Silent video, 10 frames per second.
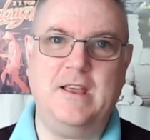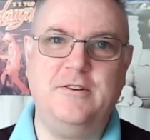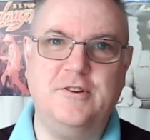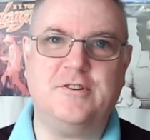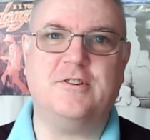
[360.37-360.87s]

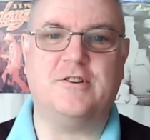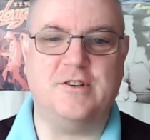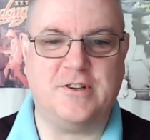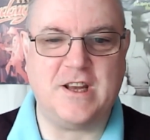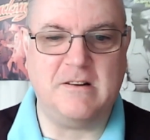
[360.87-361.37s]
just
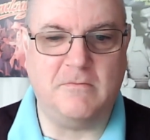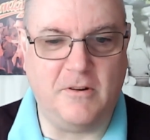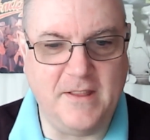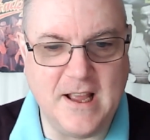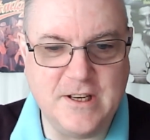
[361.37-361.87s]
doesn't sound
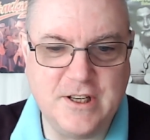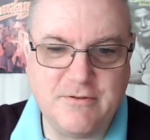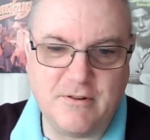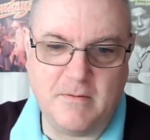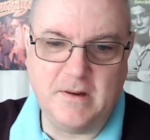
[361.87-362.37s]
right. The engine
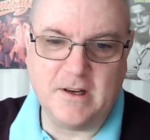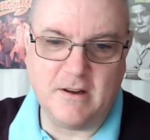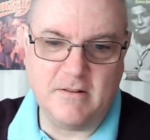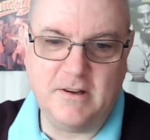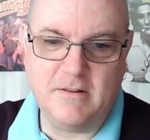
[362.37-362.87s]
room, you
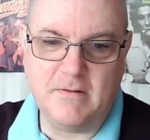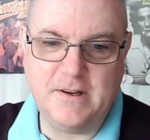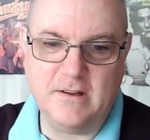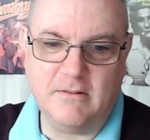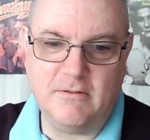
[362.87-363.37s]
know, when
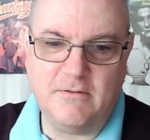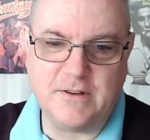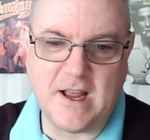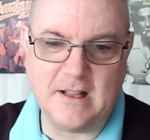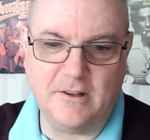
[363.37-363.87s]
you lose
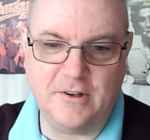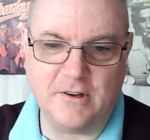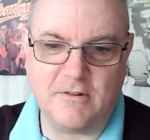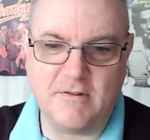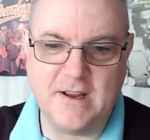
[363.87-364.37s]
Alan
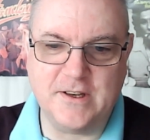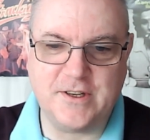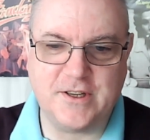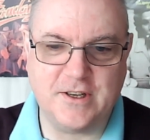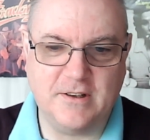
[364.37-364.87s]
and
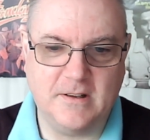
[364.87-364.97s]
Chris...